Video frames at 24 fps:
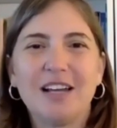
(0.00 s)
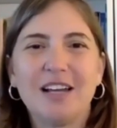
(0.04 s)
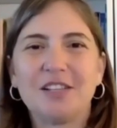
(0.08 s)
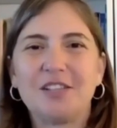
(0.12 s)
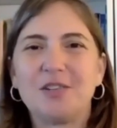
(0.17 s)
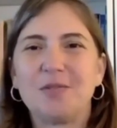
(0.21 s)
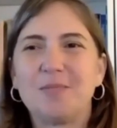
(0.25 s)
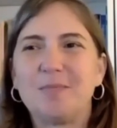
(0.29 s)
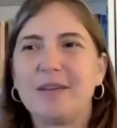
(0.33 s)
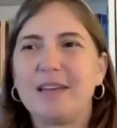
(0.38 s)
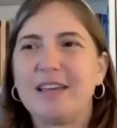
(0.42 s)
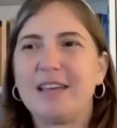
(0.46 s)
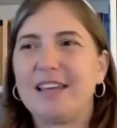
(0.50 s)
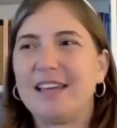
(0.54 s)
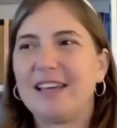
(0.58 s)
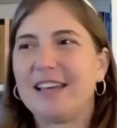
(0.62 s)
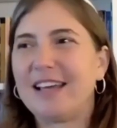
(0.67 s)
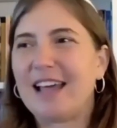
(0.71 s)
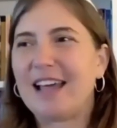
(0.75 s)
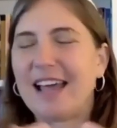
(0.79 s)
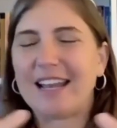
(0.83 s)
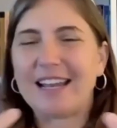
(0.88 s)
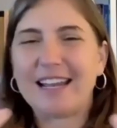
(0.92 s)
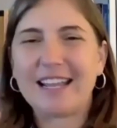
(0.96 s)
be
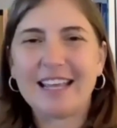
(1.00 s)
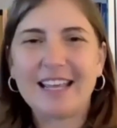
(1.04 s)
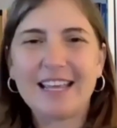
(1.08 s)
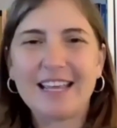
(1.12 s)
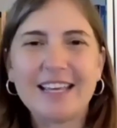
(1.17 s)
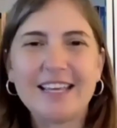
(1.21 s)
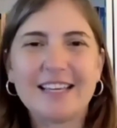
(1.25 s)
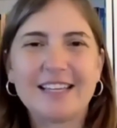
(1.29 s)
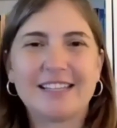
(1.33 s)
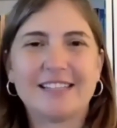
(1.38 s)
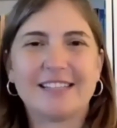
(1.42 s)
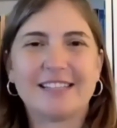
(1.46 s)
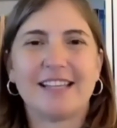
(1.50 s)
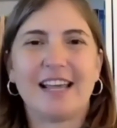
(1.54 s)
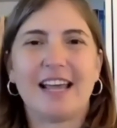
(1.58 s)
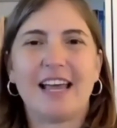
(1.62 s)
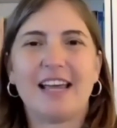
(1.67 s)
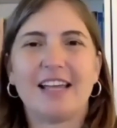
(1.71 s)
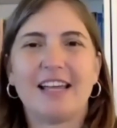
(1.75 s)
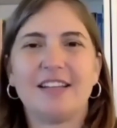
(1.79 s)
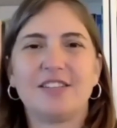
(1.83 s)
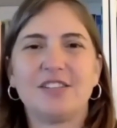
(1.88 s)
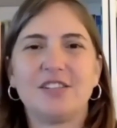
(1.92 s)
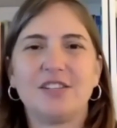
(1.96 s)
at ease,
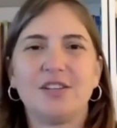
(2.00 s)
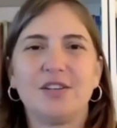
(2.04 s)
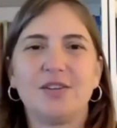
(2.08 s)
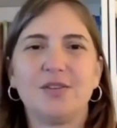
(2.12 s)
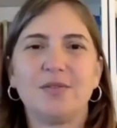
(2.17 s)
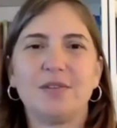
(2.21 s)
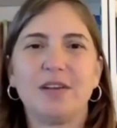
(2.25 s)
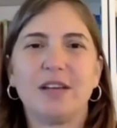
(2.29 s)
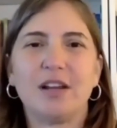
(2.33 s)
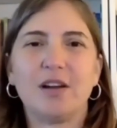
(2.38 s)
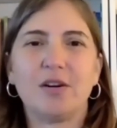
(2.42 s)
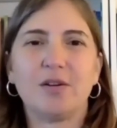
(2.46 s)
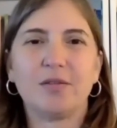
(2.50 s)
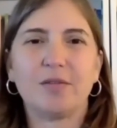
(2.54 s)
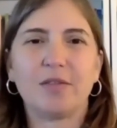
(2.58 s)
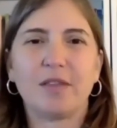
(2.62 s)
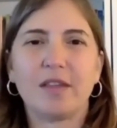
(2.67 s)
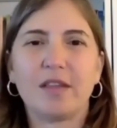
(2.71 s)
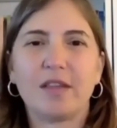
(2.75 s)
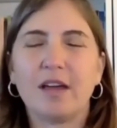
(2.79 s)
and to, you know,